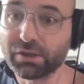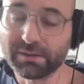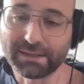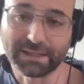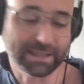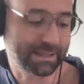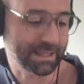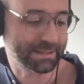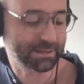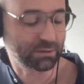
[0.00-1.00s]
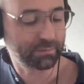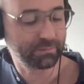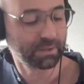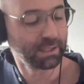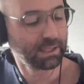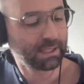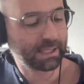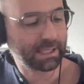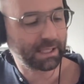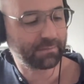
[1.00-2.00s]
like this. So
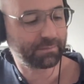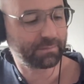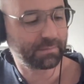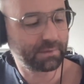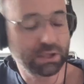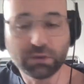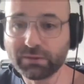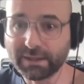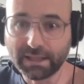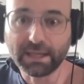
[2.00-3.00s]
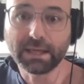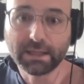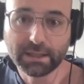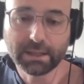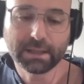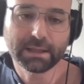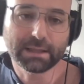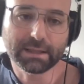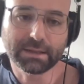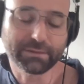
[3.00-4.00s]
use
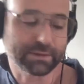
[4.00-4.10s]
for